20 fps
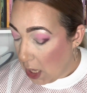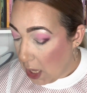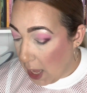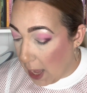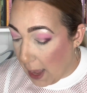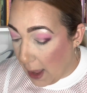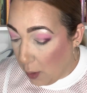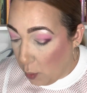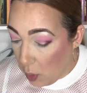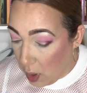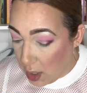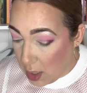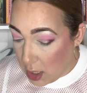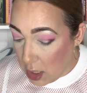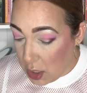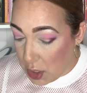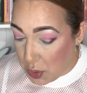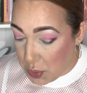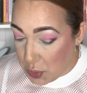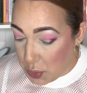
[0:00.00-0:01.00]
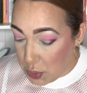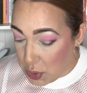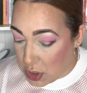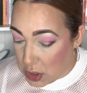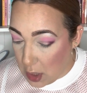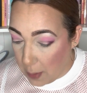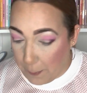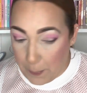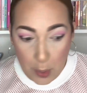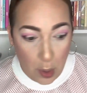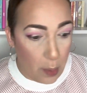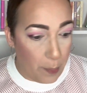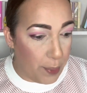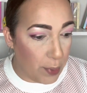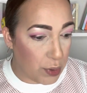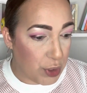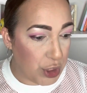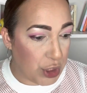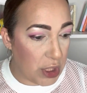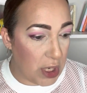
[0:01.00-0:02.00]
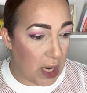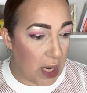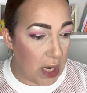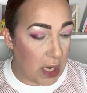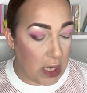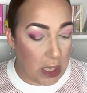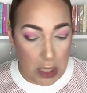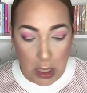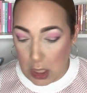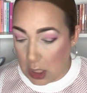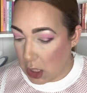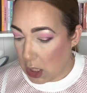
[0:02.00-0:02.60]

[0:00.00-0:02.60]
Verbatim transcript: I want to use the purple shade.